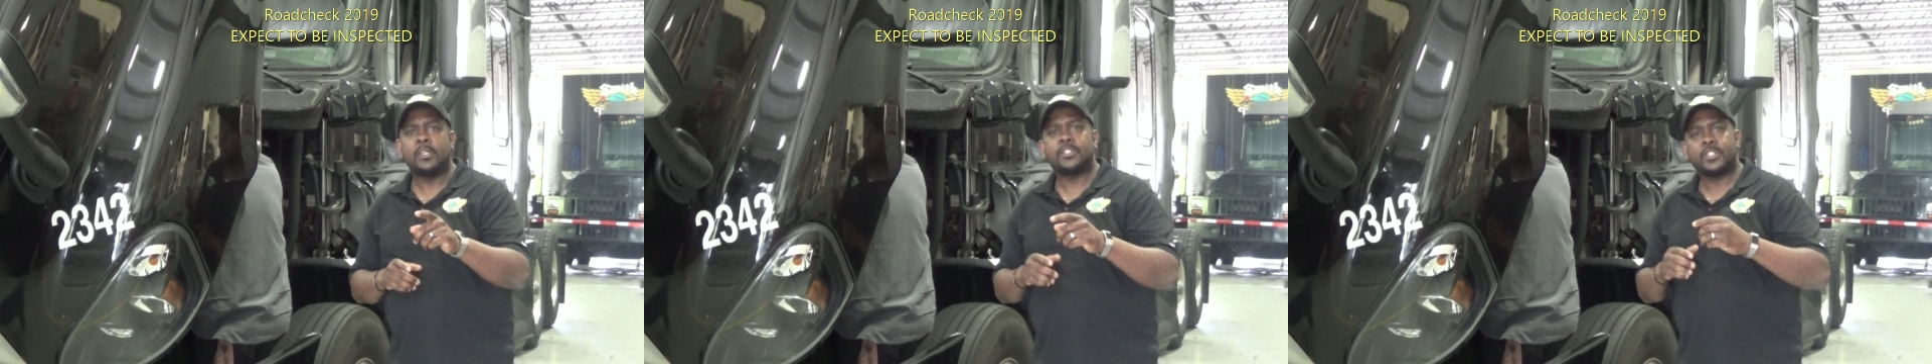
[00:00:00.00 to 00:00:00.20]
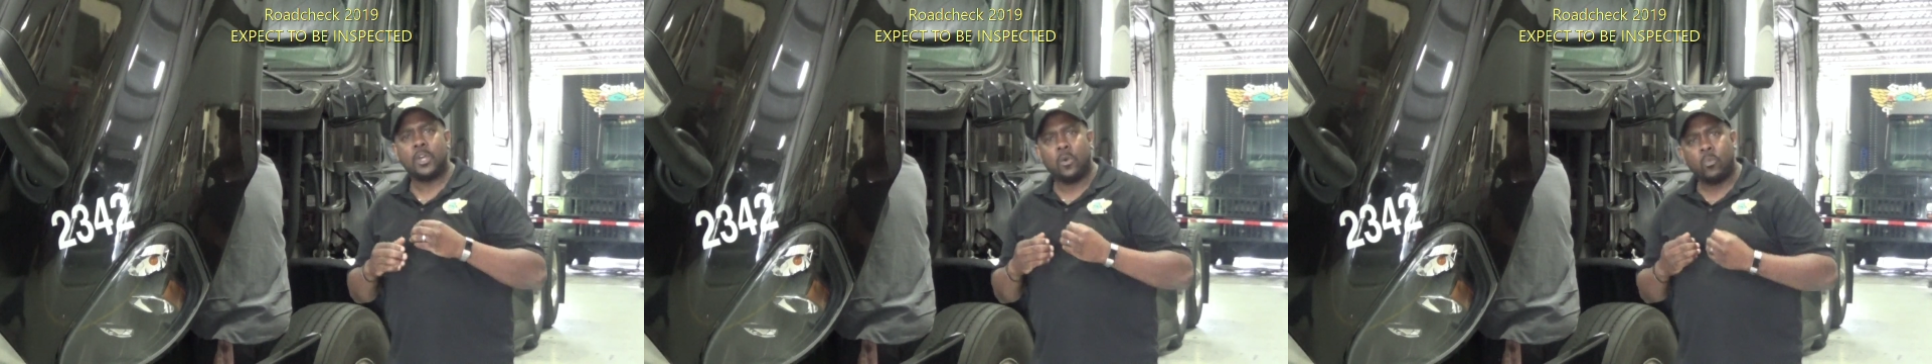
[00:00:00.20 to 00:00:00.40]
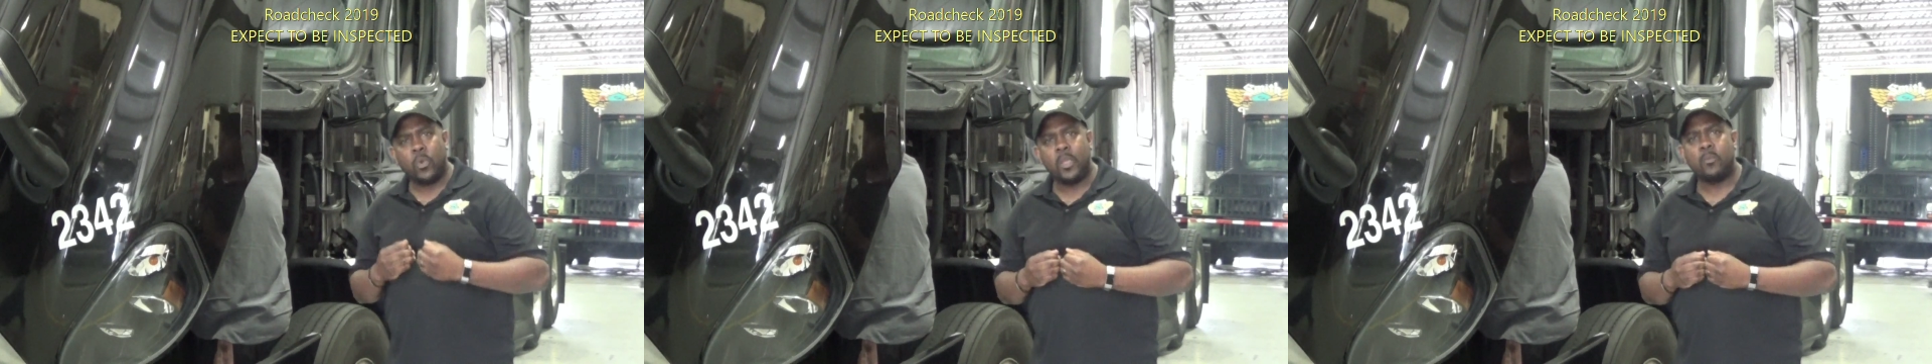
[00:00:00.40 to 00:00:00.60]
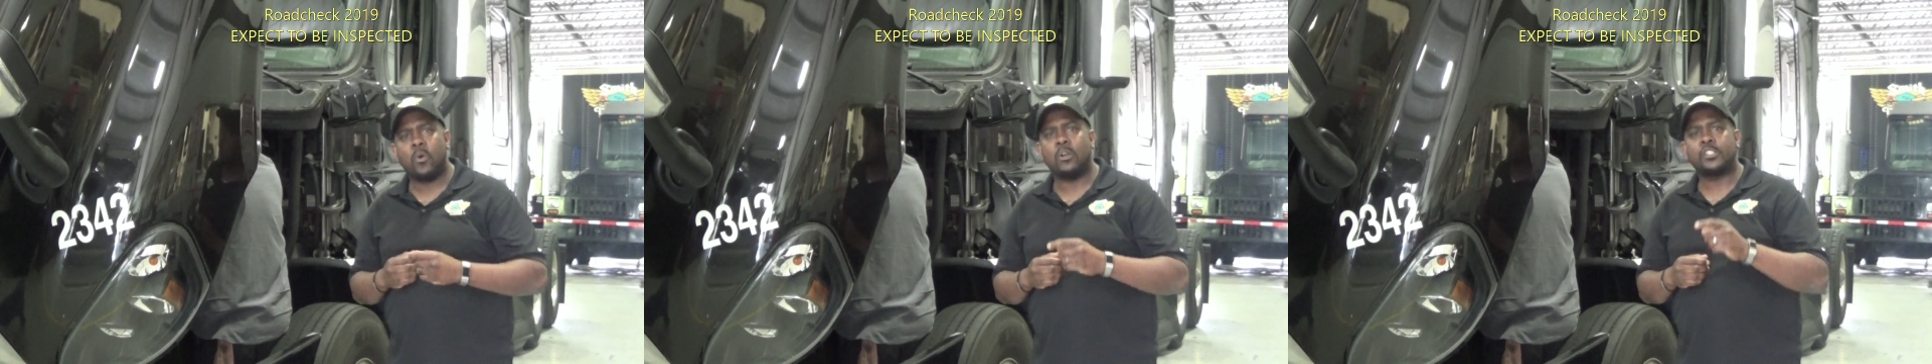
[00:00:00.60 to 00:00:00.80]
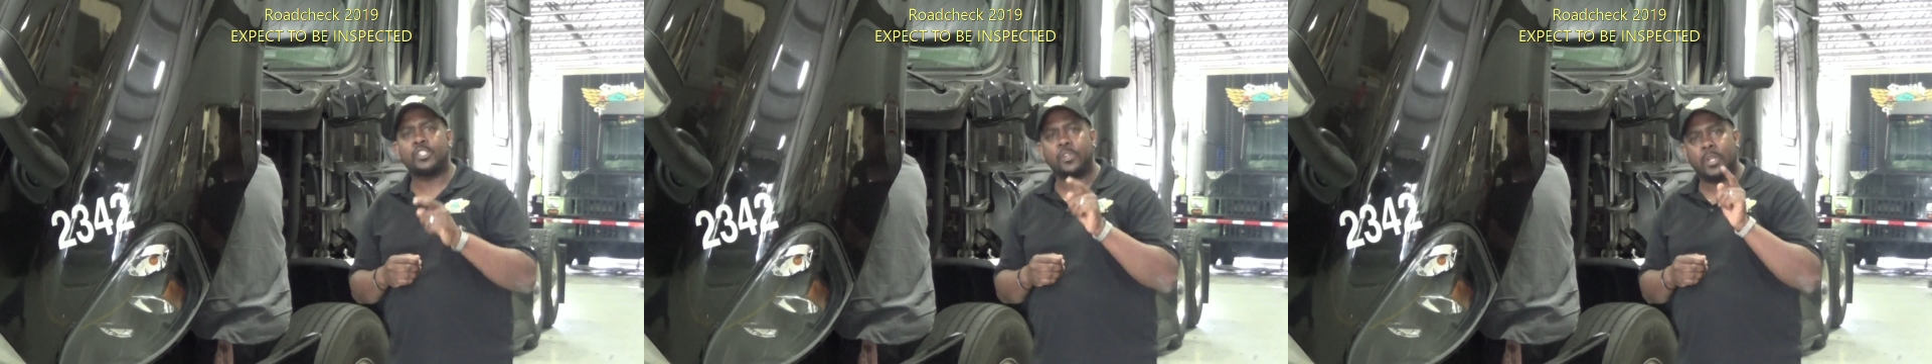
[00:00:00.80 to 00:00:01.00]
So we
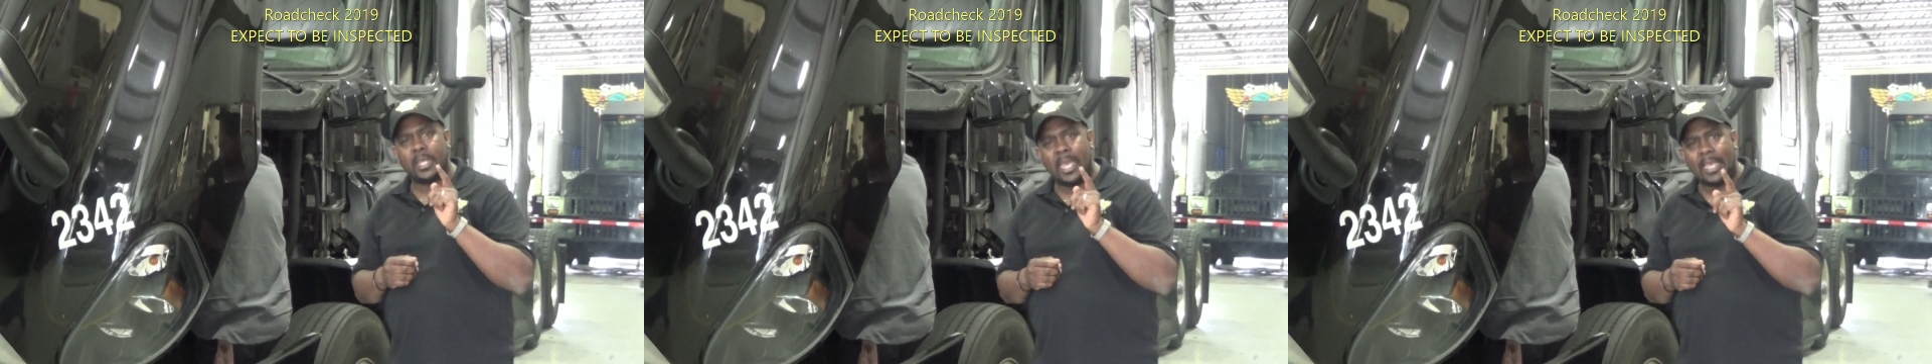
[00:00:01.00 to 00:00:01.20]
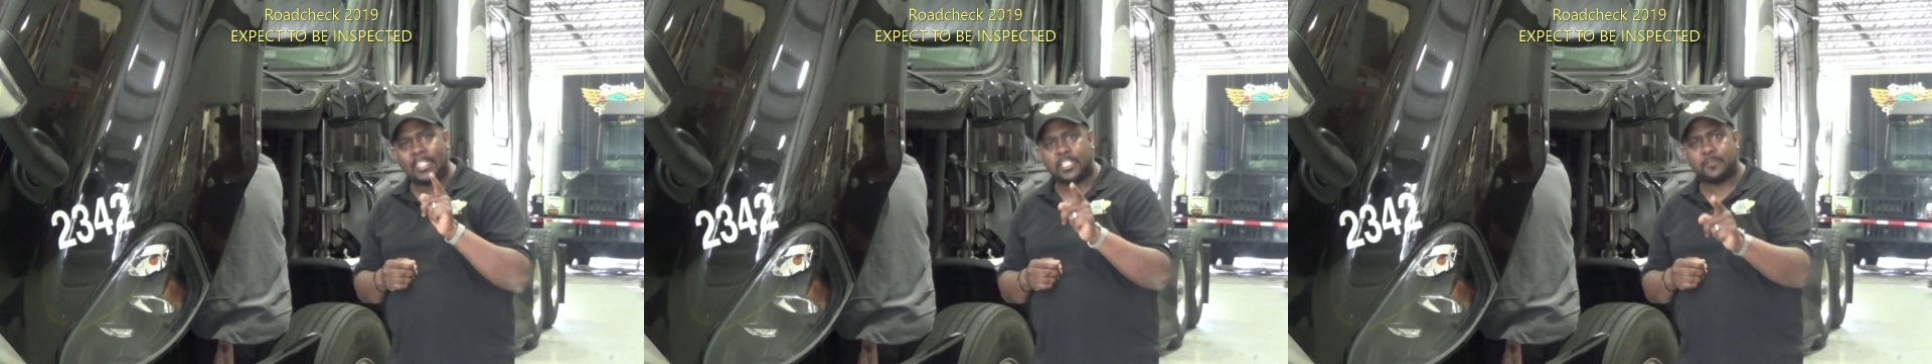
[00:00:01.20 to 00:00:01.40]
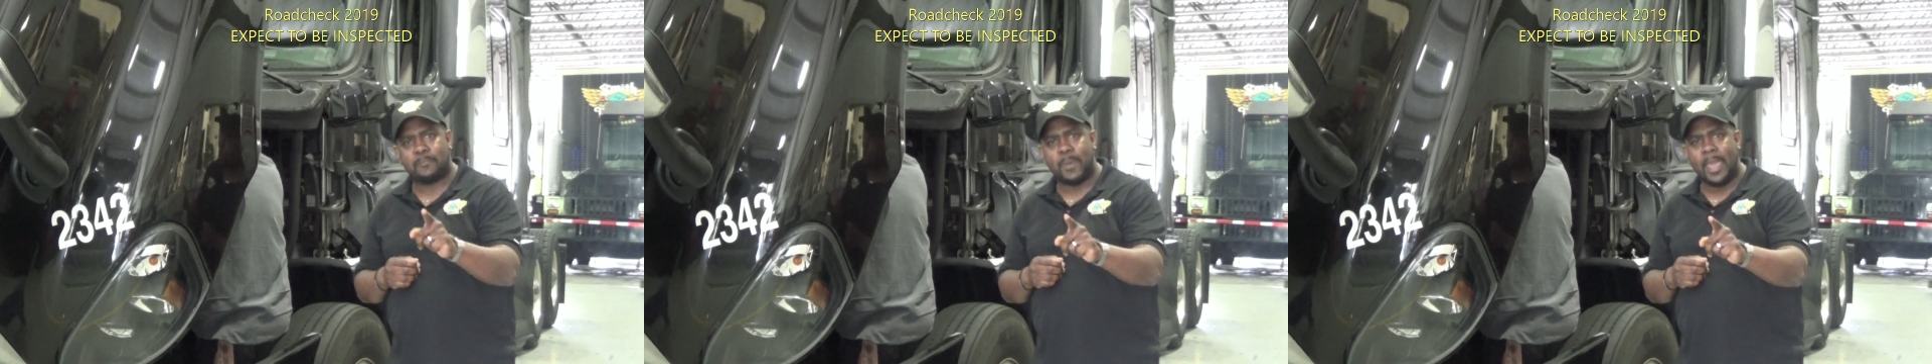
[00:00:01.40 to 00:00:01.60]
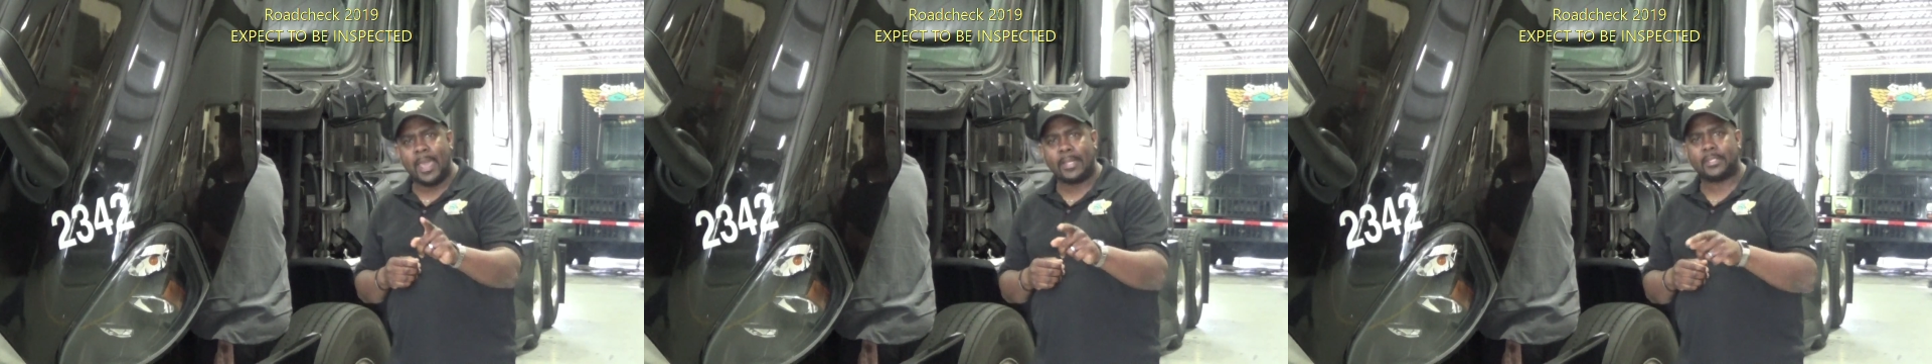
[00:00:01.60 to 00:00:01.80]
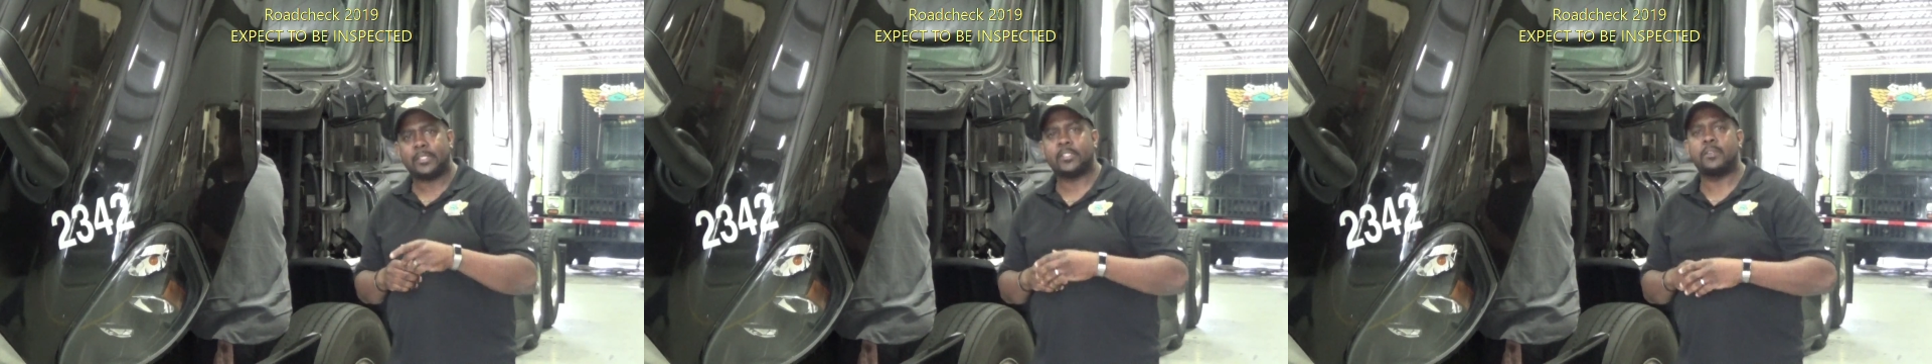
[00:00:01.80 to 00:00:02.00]
want you to expect